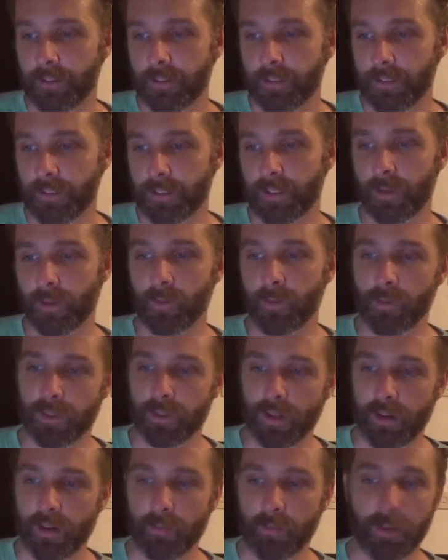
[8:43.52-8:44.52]
So we're
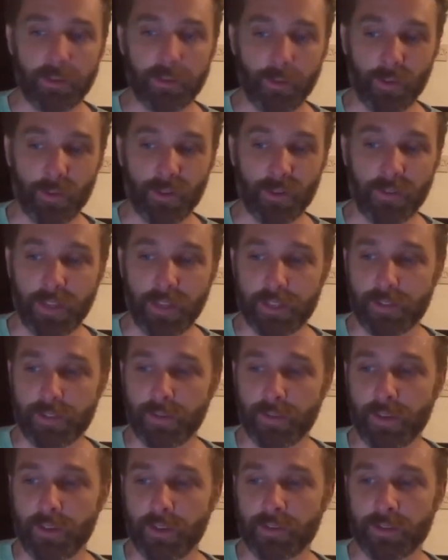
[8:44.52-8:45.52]
talking about the order of like
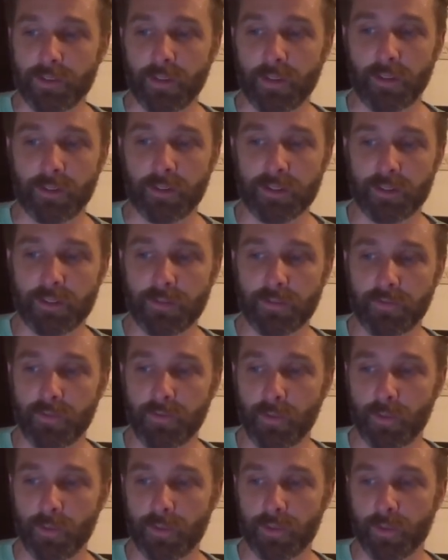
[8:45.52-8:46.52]
$2,000
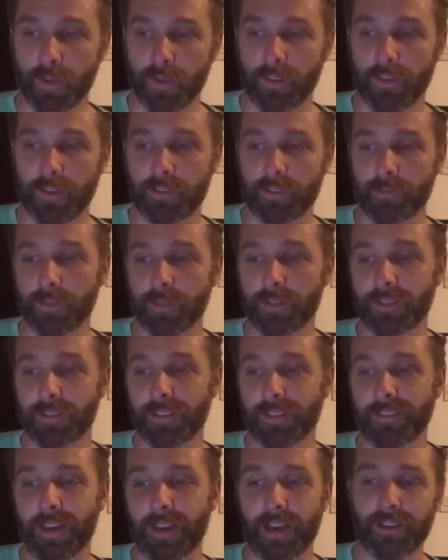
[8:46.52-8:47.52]
for 20,000 bills,
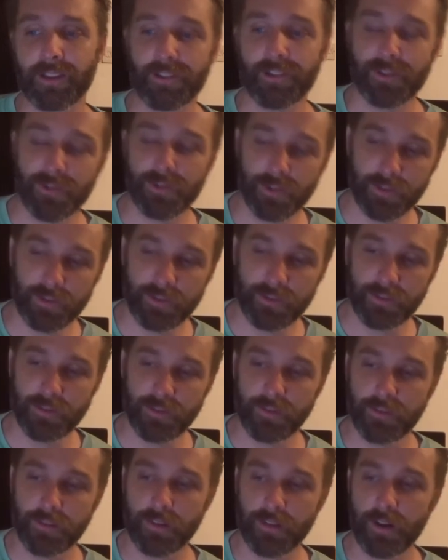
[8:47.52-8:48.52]
and that should
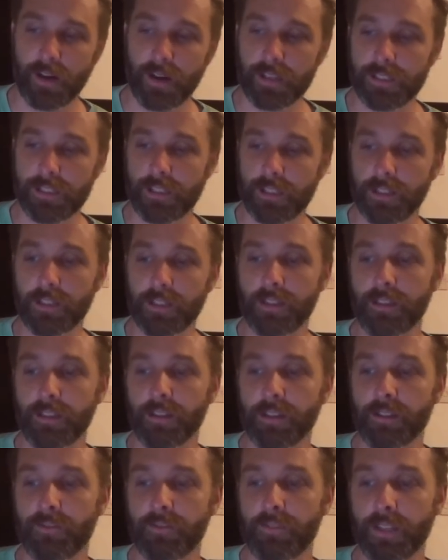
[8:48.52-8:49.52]

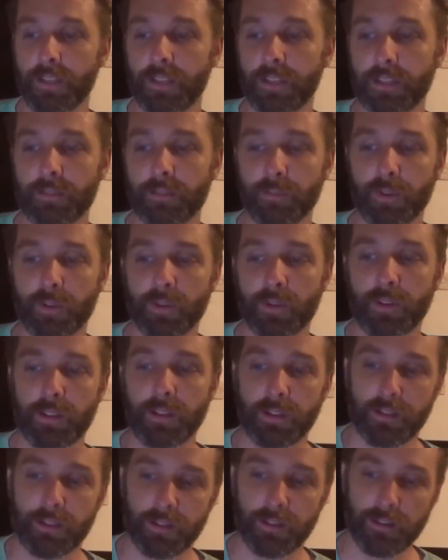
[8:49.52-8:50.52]
ideally feed a
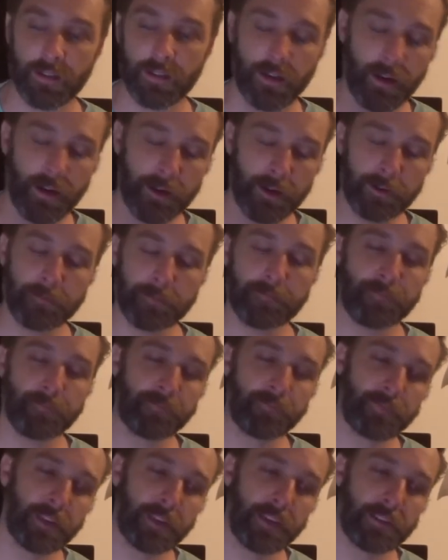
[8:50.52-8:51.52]
community,
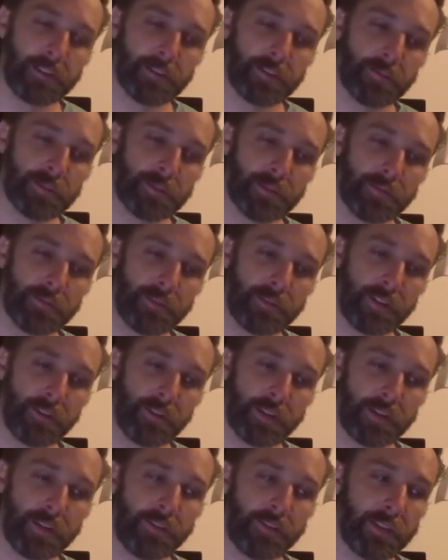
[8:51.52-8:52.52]
in terms of
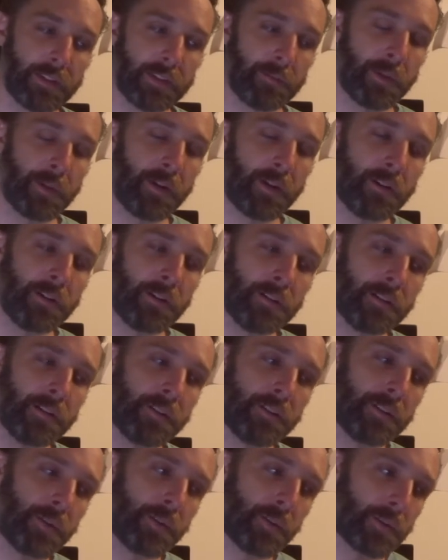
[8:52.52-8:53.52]
giving them all
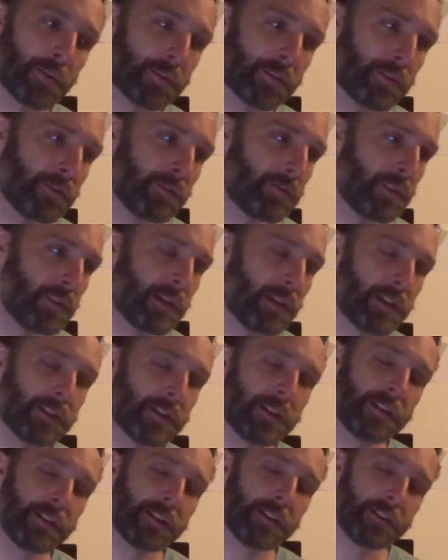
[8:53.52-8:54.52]
on the order of like
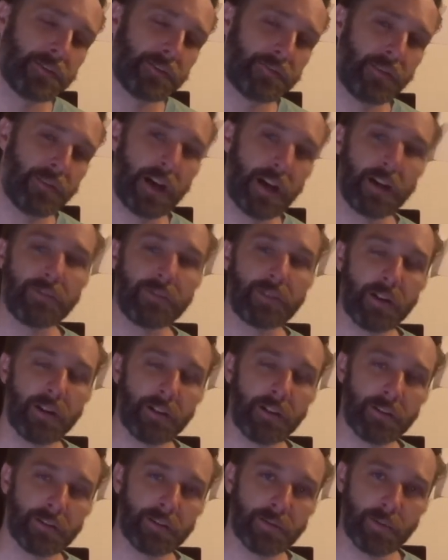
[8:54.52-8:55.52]

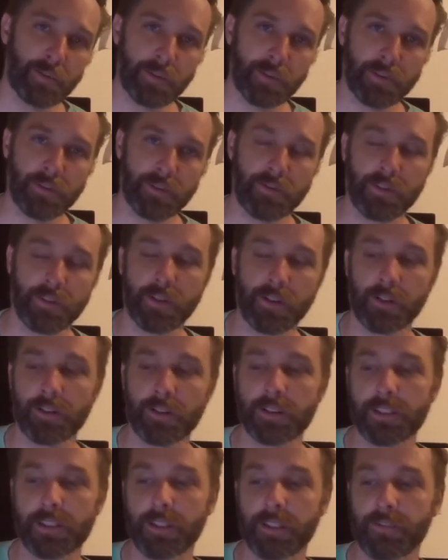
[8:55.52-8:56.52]
$5 worth of
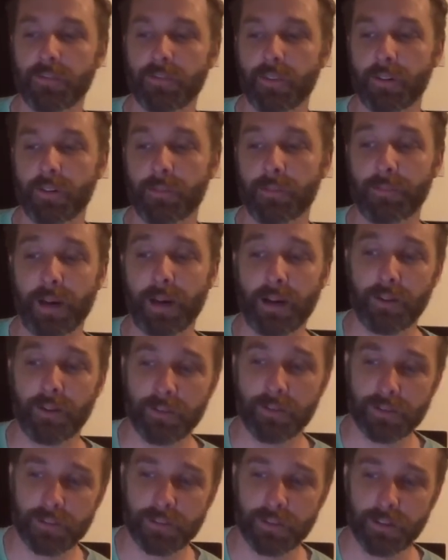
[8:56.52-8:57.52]
currency for
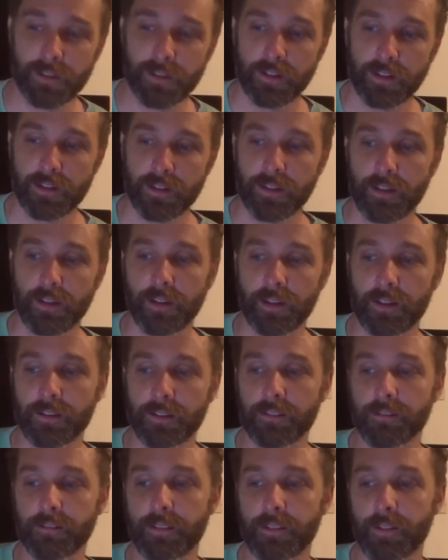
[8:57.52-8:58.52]
about
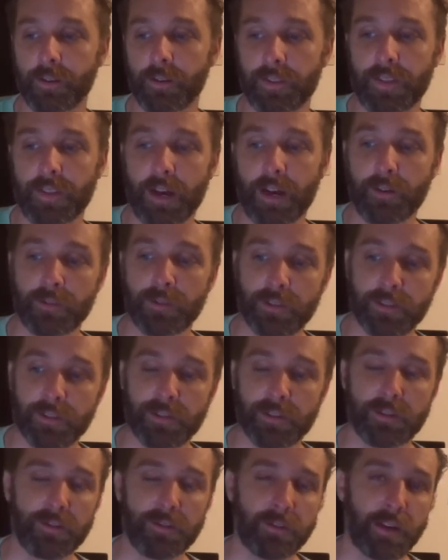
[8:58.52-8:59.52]
1,000
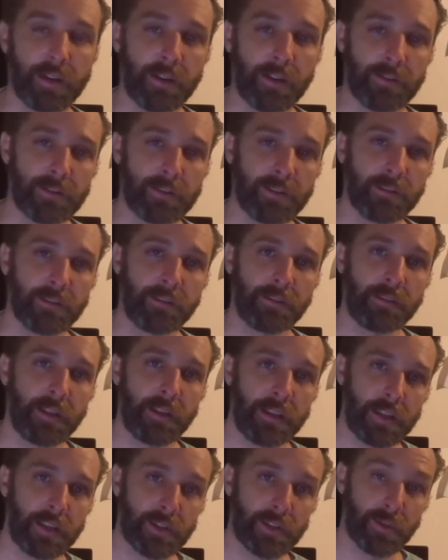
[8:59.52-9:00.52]
to 2,000
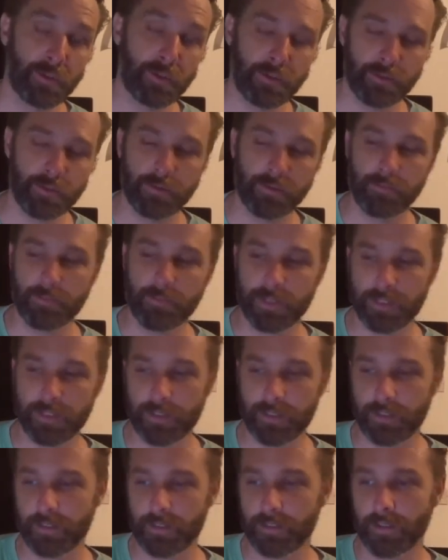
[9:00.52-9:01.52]
initial
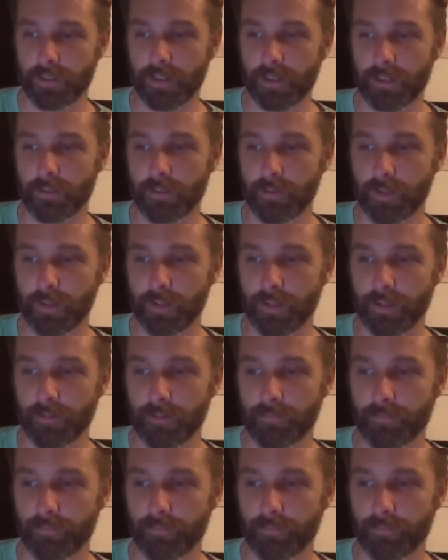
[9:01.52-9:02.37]
businesses in that community.